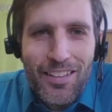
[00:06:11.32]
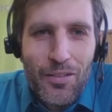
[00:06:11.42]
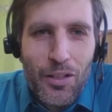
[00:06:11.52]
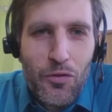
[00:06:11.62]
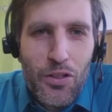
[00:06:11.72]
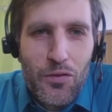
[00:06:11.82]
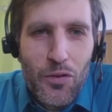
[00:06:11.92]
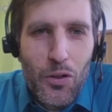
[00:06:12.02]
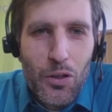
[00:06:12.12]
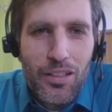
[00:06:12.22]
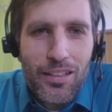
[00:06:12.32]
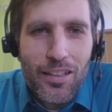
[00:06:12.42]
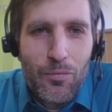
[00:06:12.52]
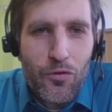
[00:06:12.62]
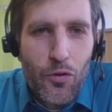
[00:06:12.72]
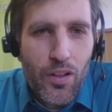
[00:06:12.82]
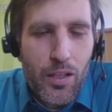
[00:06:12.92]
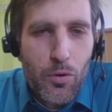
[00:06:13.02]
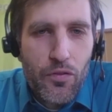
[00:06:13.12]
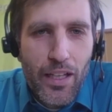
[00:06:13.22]
Well, first of all, for the
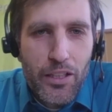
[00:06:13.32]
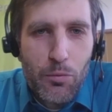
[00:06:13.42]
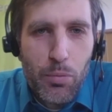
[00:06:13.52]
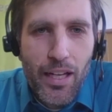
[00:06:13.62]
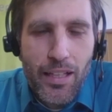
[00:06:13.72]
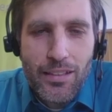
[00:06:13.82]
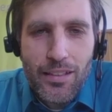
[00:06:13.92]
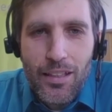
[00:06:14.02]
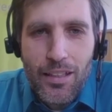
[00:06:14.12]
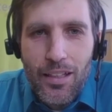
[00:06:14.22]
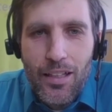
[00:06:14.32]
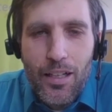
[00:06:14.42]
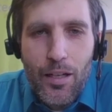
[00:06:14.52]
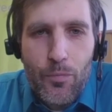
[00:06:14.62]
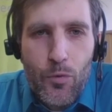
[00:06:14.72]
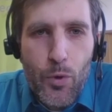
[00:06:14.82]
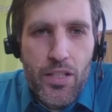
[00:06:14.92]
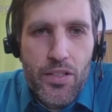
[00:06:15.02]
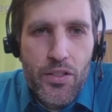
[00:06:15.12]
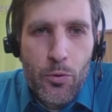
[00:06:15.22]
liquefaction plant, we
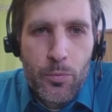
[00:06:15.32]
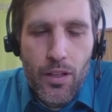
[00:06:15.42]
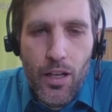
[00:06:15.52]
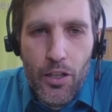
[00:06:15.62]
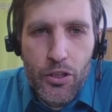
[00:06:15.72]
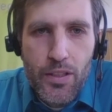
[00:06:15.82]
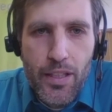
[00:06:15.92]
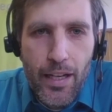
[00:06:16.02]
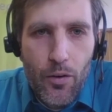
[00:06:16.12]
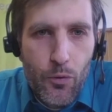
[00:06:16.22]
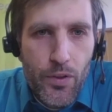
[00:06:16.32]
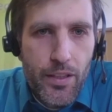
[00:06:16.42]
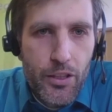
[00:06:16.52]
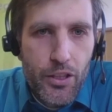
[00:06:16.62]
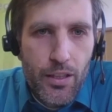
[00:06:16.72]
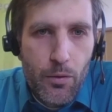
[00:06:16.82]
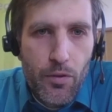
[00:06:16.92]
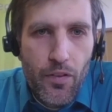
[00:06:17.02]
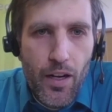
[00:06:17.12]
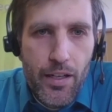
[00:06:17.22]
assumed large-scale 3-digit
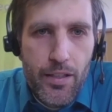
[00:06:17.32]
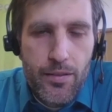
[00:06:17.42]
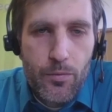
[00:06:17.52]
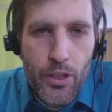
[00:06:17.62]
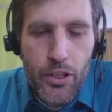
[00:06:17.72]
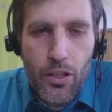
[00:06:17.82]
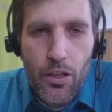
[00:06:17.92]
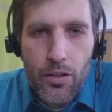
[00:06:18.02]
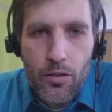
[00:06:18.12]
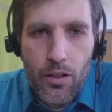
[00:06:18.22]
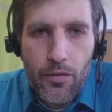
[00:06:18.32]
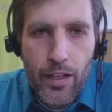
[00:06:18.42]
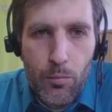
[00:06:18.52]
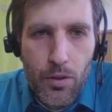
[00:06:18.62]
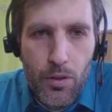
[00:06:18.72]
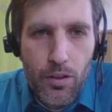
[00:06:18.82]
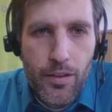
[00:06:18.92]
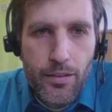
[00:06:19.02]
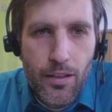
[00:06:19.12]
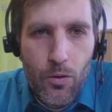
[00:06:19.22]
liquefiers, which are not available
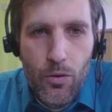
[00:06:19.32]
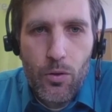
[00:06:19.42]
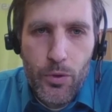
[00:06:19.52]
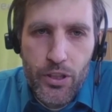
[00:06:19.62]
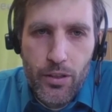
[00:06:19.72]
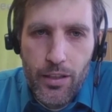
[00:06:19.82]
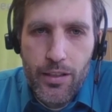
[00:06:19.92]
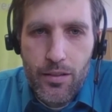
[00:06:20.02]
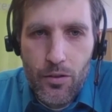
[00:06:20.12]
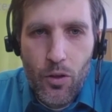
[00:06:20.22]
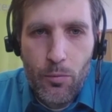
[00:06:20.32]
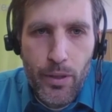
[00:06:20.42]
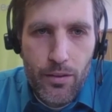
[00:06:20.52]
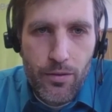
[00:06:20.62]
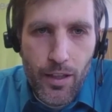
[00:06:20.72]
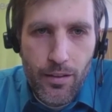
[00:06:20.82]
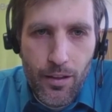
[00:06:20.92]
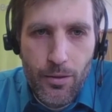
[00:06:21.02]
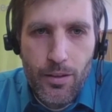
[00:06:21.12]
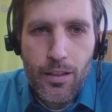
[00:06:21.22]
right now, or which at least are not built right
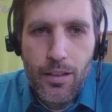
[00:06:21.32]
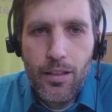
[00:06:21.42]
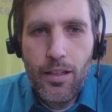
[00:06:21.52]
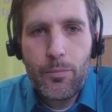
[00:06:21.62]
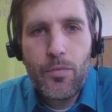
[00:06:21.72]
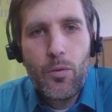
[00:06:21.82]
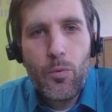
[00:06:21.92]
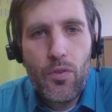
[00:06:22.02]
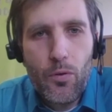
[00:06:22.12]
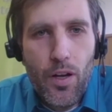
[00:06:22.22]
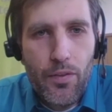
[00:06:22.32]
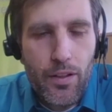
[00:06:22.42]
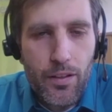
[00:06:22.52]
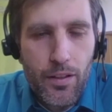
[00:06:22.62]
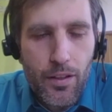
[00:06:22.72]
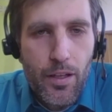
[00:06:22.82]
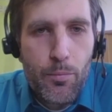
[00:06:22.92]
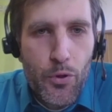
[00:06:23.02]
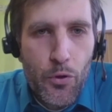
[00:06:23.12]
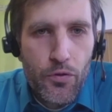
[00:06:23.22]
now, with a rather
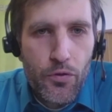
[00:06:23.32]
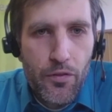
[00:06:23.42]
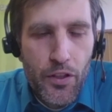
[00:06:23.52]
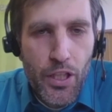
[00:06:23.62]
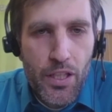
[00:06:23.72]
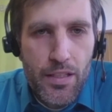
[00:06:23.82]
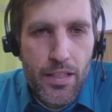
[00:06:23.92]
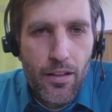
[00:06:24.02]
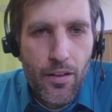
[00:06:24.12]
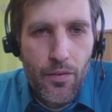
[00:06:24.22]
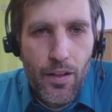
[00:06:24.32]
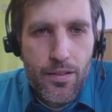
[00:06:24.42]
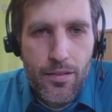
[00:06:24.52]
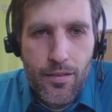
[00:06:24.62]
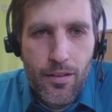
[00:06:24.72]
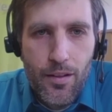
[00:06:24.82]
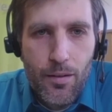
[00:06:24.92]
improved efficiency, and that's